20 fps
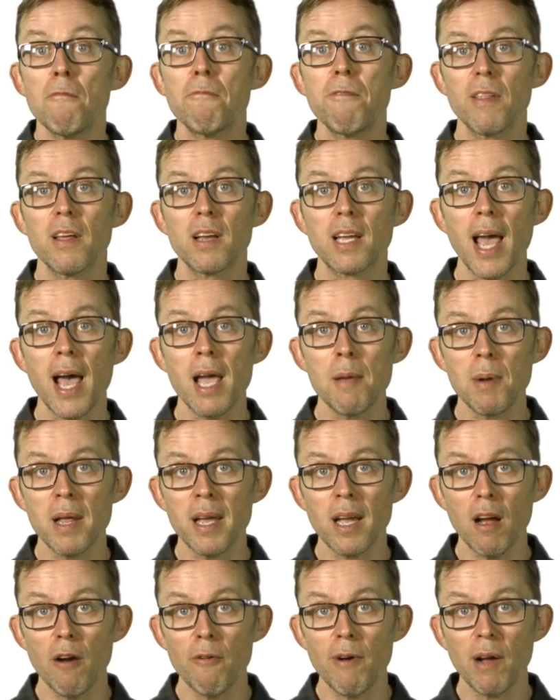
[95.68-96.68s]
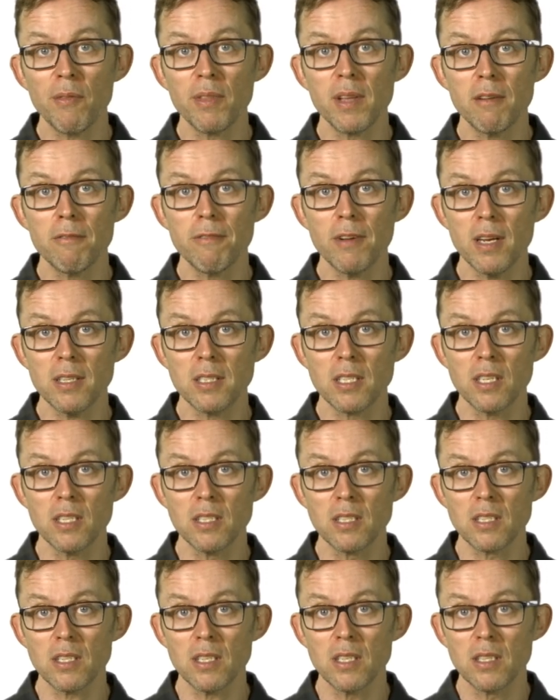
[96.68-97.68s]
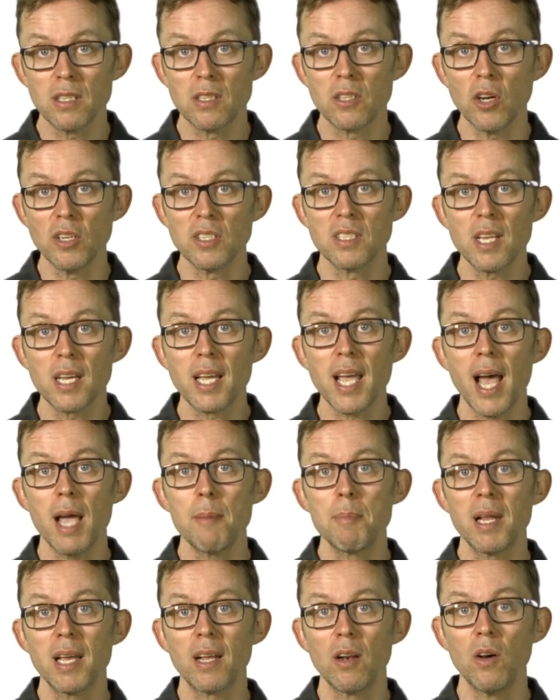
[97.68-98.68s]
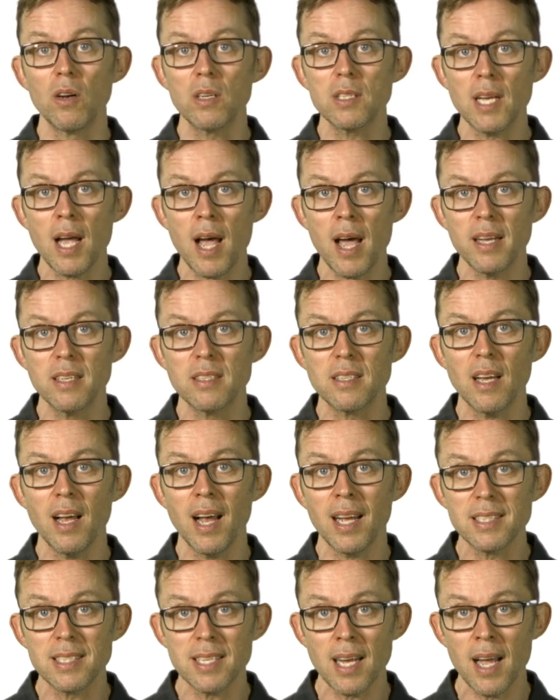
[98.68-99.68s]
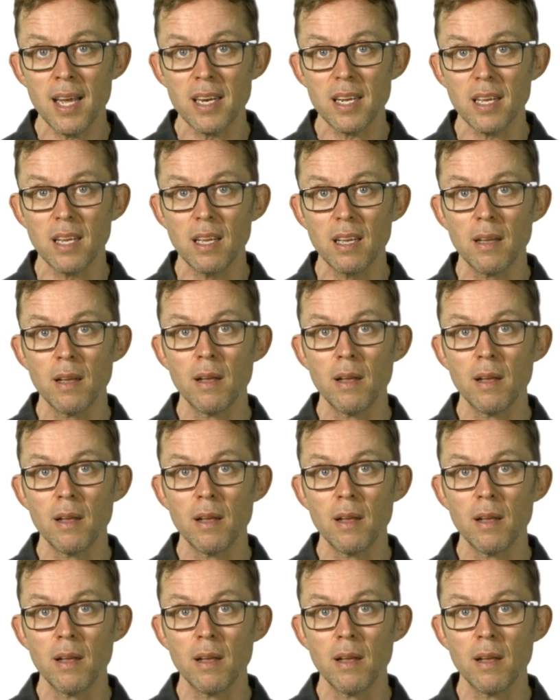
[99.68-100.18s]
For the cabling around the inverters, does the cabling look tight and tidy?